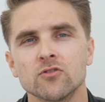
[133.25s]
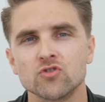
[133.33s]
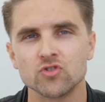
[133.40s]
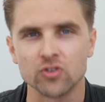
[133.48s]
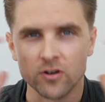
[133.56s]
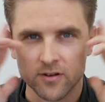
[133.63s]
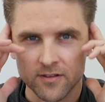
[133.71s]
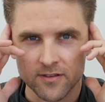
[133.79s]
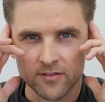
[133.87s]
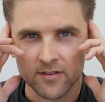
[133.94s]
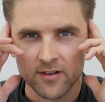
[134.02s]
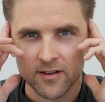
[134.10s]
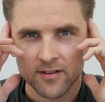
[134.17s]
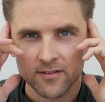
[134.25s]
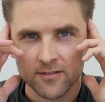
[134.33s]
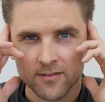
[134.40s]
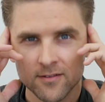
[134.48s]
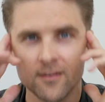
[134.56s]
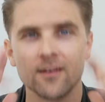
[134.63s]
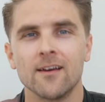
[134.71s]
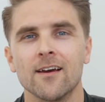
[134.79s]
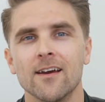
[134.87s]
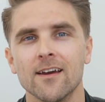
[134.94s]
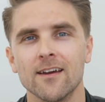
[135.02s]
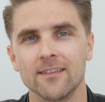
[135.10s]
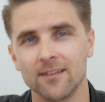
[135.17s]
Short on the sides,
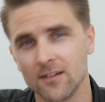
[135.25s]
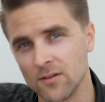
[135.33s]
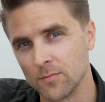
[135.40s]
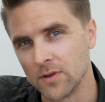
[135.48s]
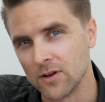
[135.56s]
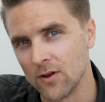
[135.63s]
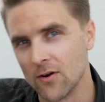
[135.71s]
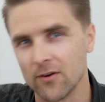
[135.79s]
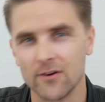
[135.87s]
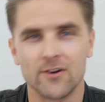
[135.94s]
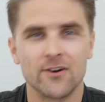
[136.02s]
and a little bit longer